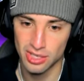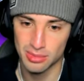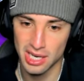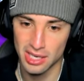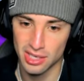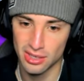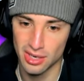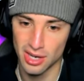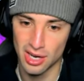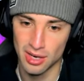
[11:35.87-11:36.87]
comes out here.
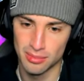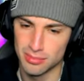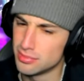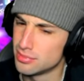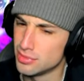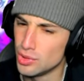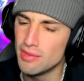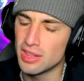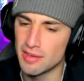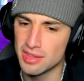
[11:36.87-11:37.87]
Do you
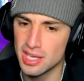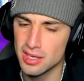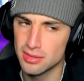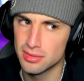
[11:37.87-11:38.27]
have Levitate?